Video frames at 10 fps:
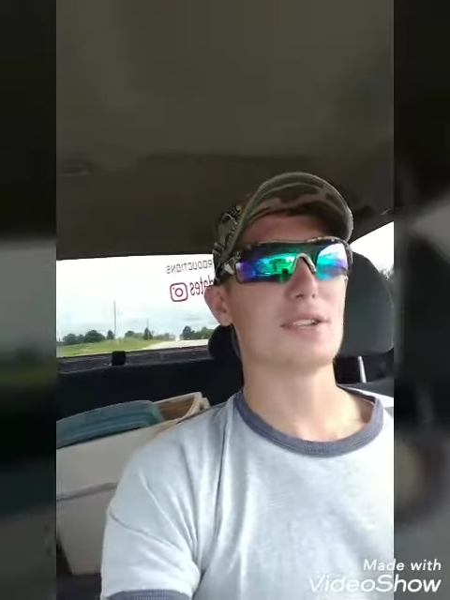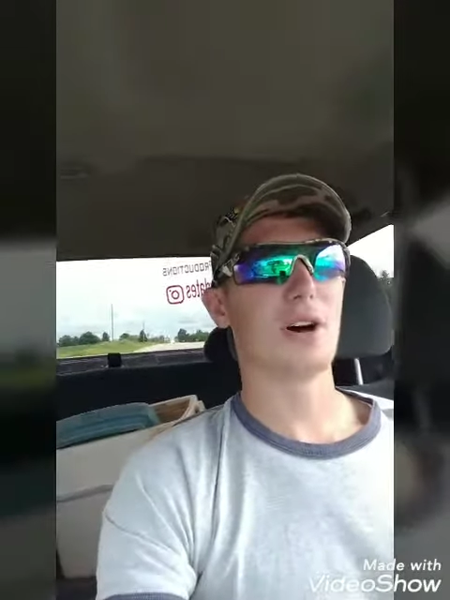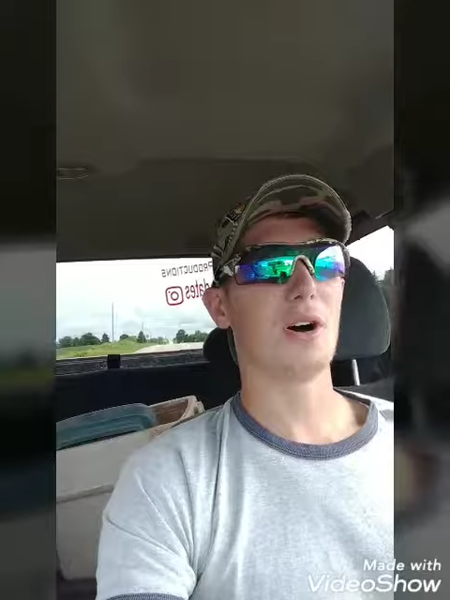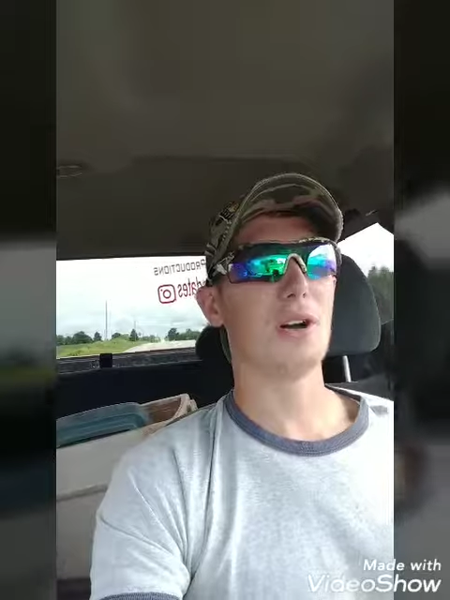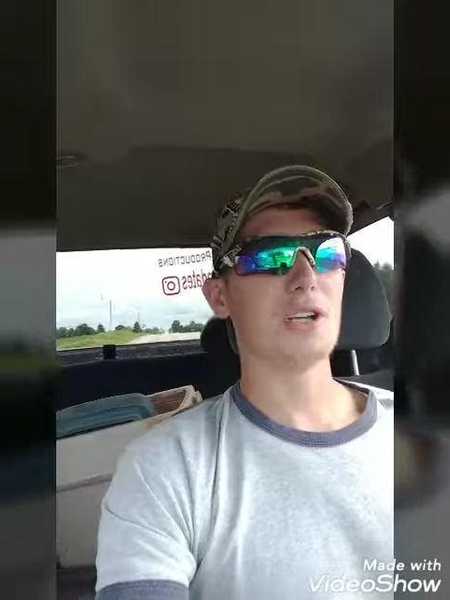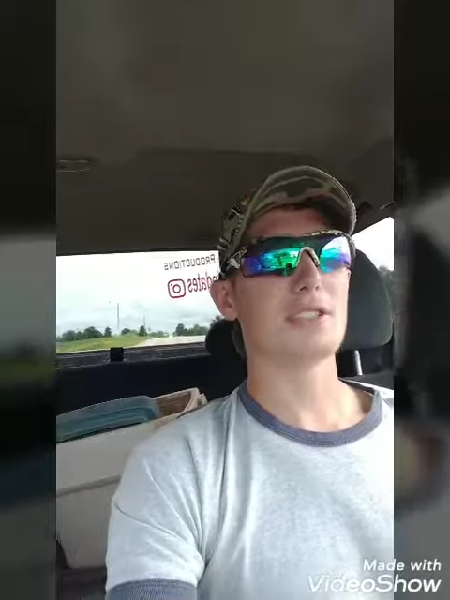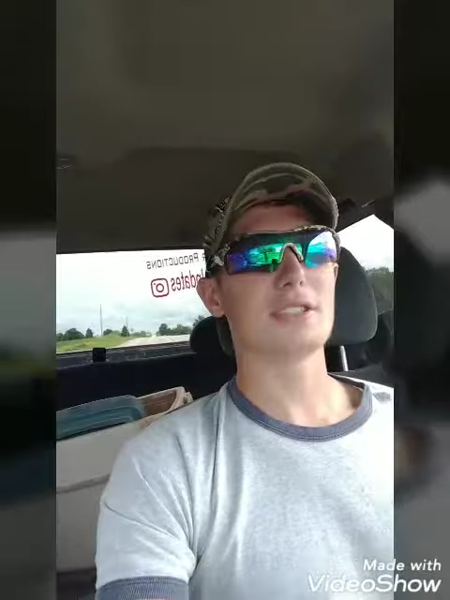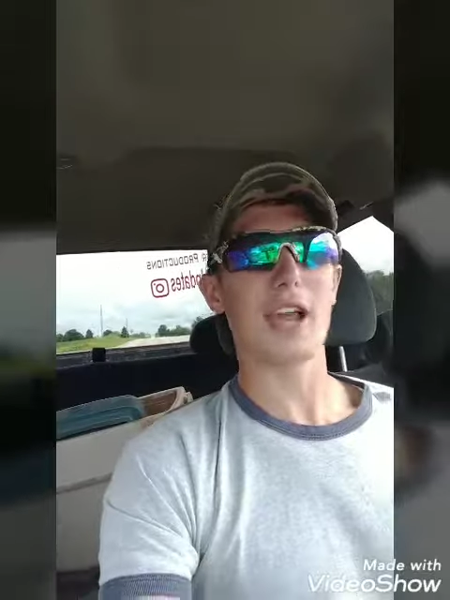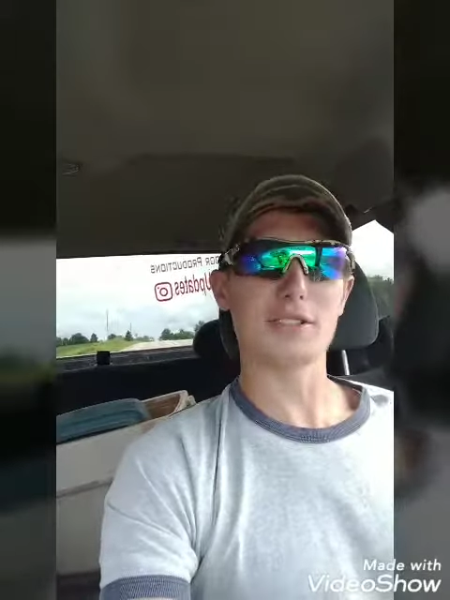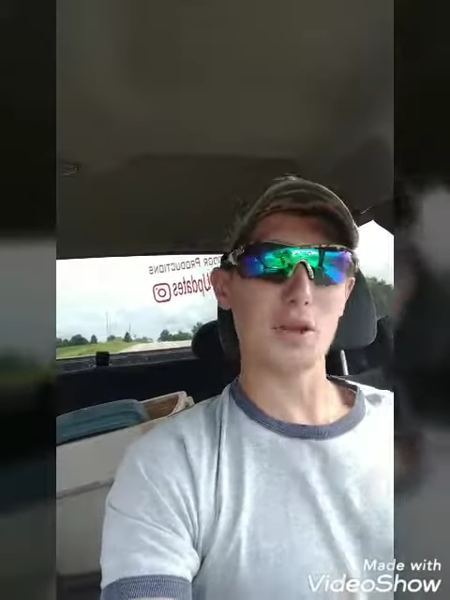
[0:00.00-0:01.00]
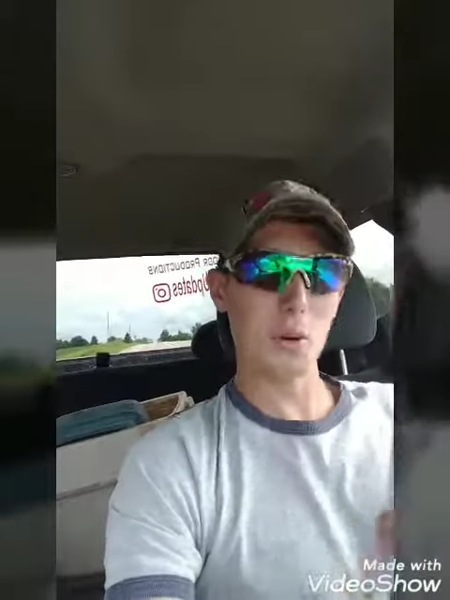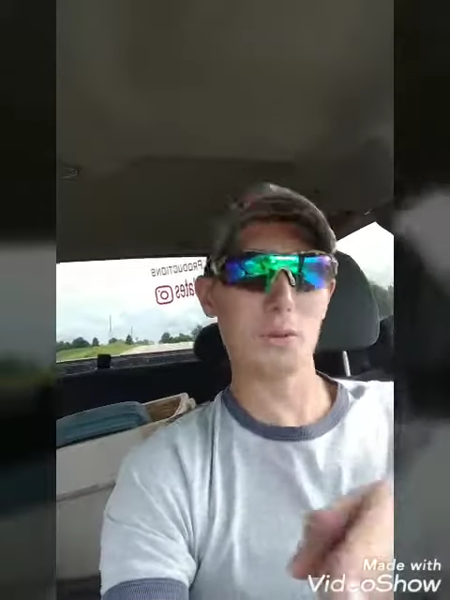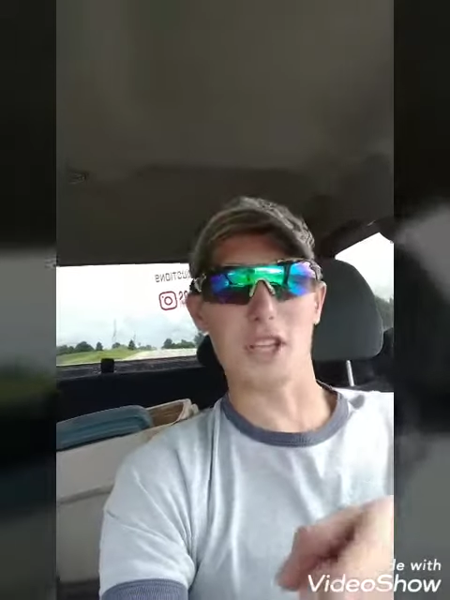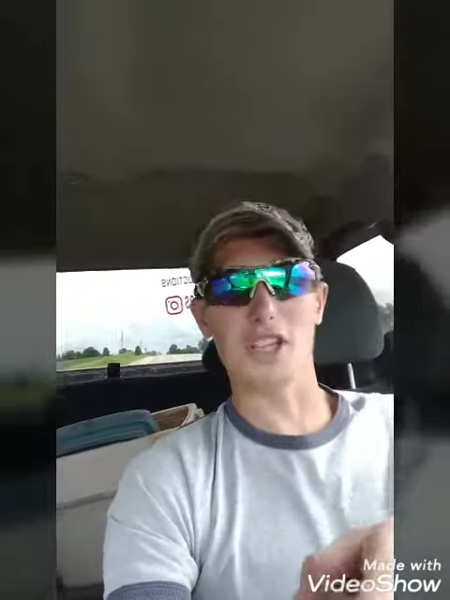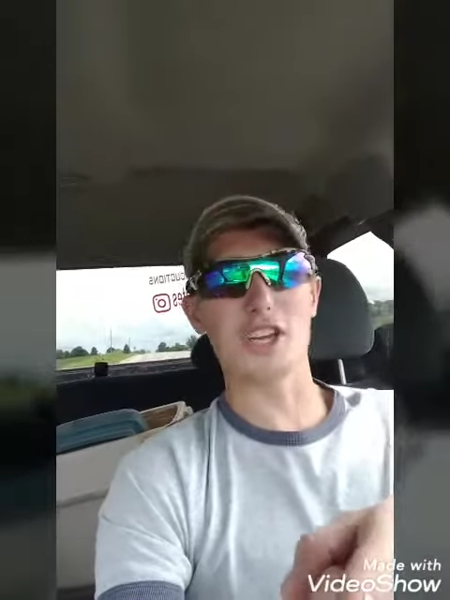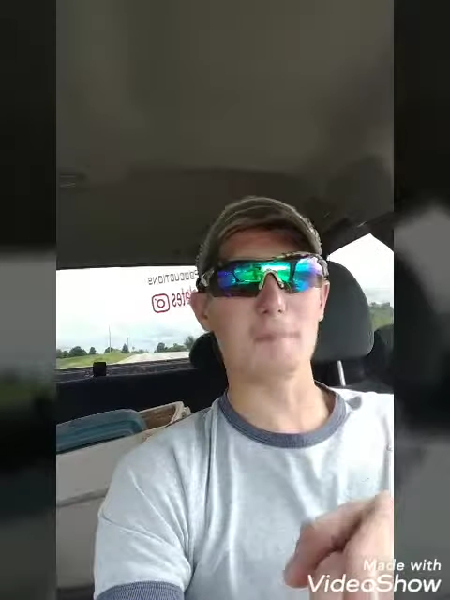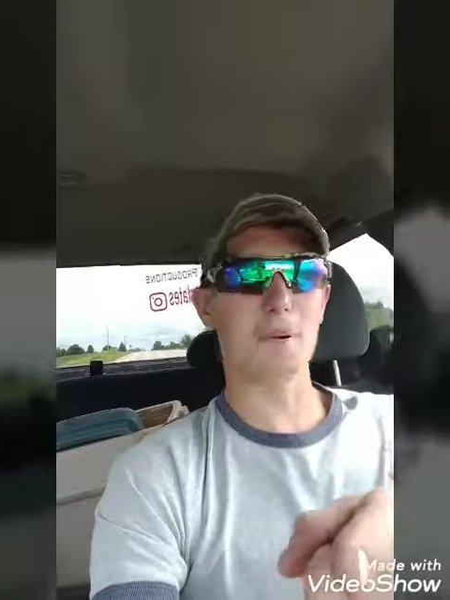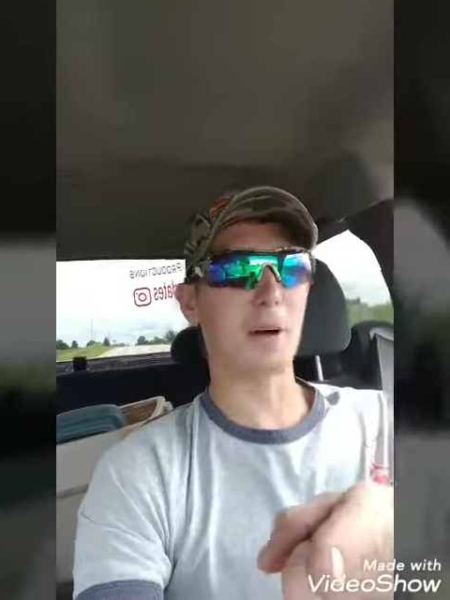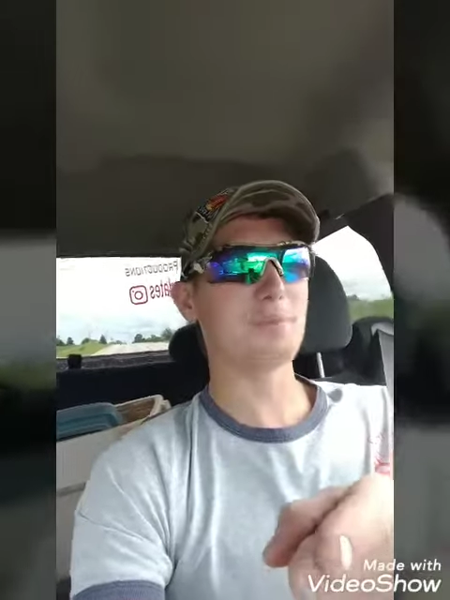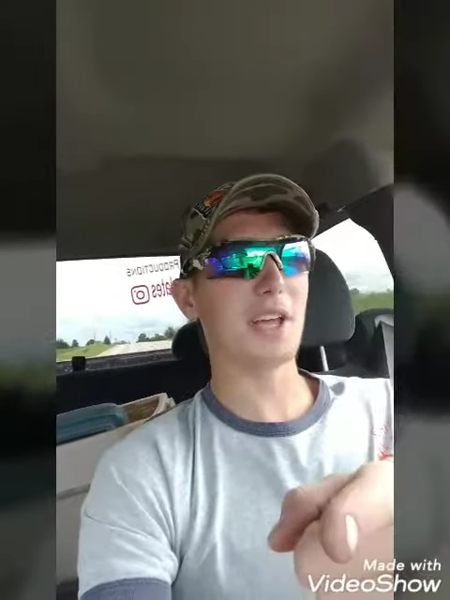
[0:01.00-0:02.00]
So stay tuned with the chip
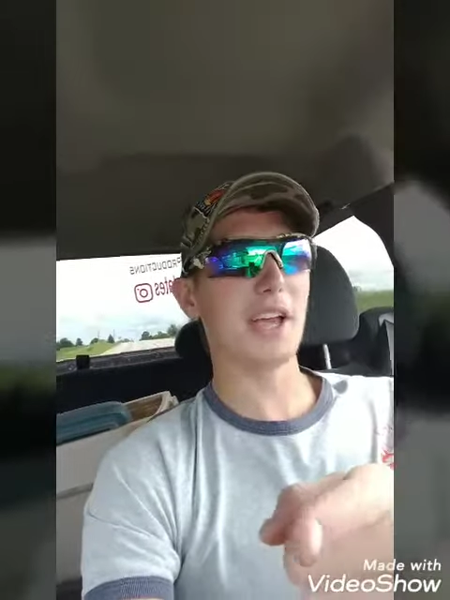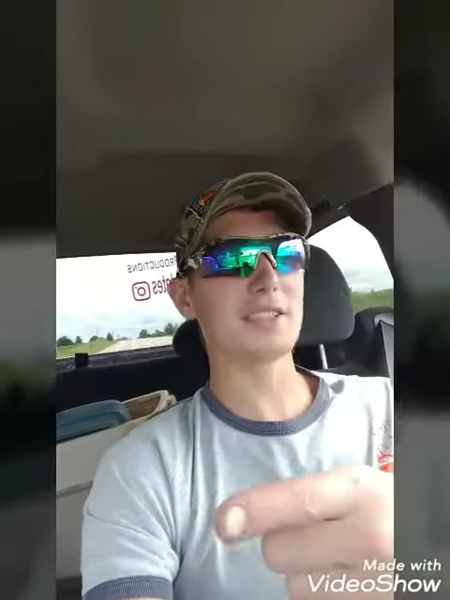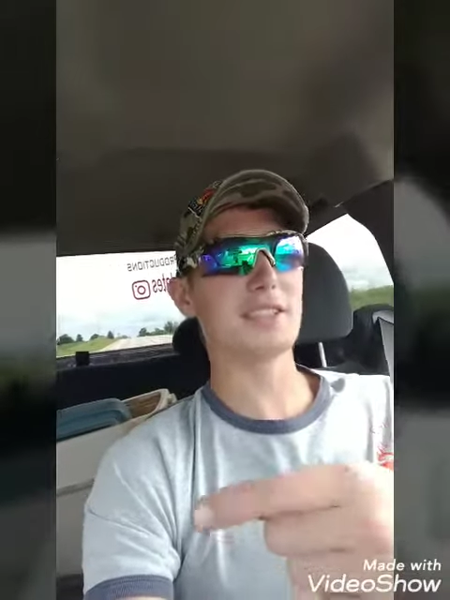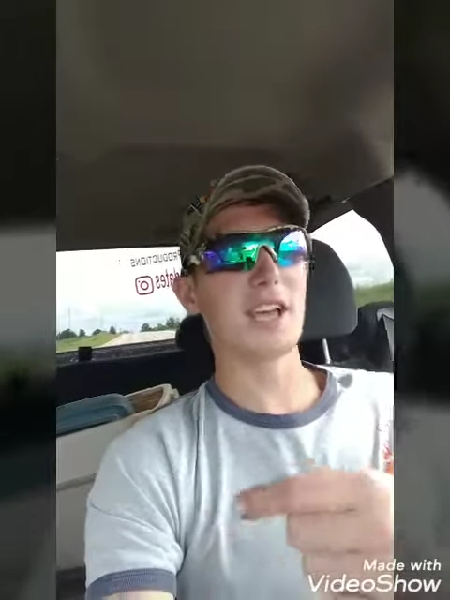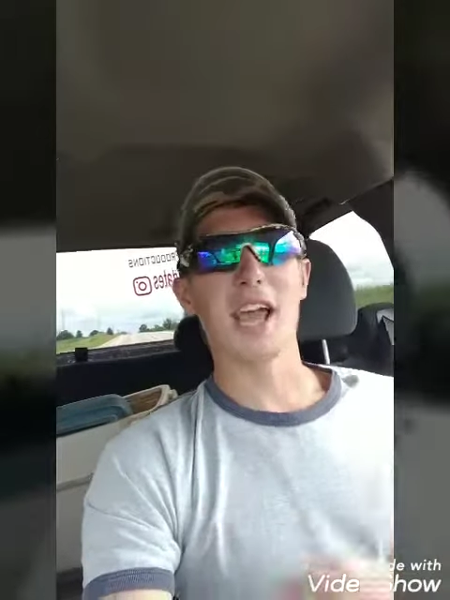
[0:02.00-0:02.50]
updates